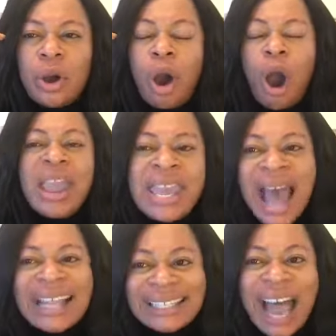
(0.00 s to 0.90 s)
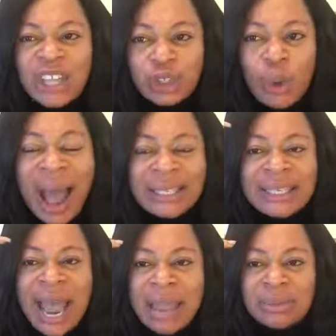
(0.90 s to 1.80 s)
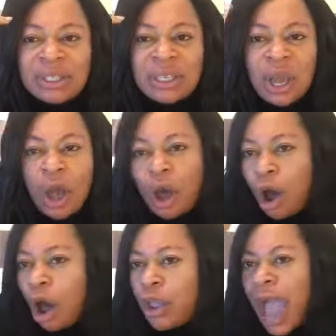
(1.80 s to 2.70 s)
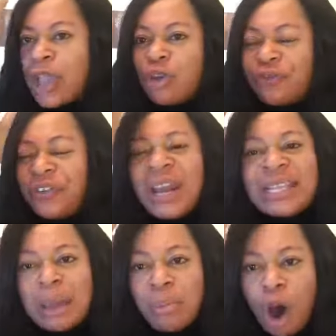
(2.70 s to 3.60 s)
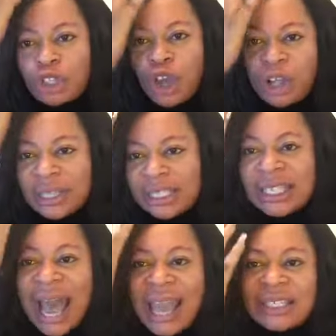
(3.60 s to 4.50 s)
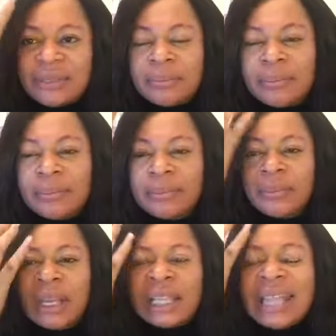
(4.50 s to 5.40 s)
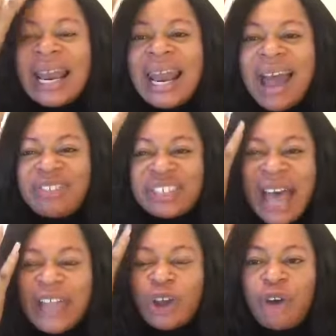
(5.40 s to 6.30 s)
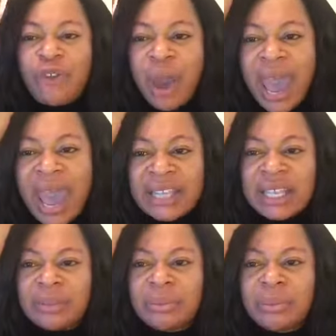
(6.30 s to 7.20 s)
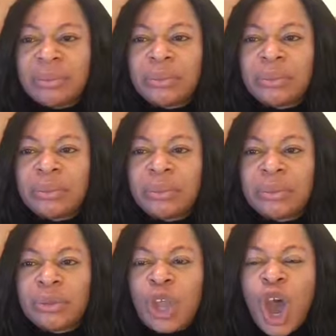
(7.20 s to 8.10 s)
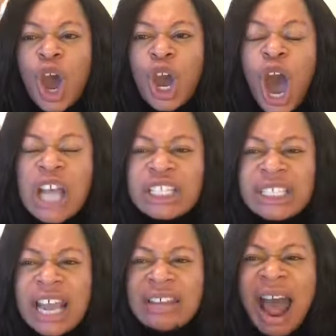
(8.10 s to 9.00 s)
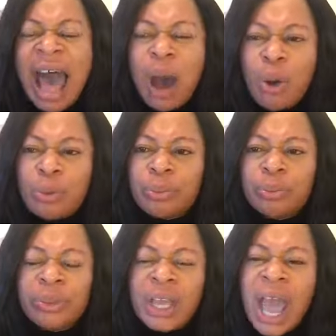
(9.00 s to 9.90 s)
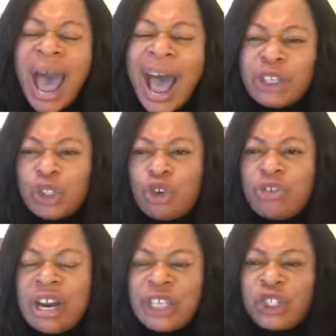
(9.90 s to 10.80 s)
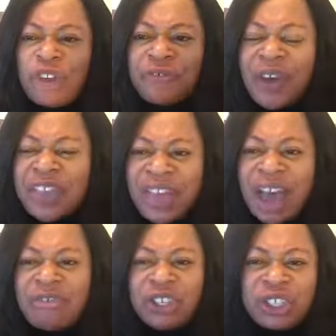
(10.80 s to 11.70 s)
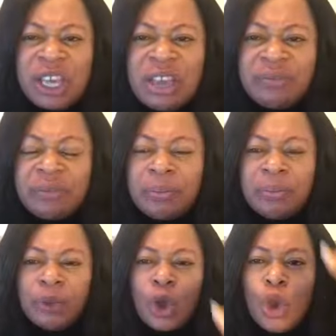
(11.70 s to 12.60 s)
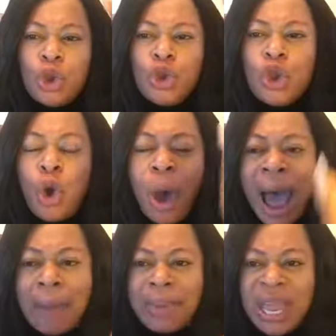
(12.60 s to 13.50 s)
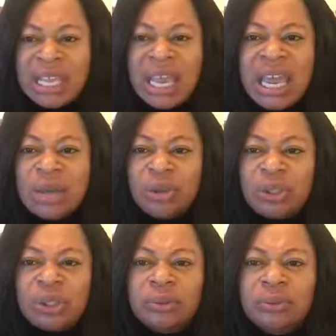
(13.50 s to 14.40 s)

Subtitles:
or it attacks you at times, and you feel it the most on this side, the left side of your head. God said, now, as you release your faith and receive, you are being healed.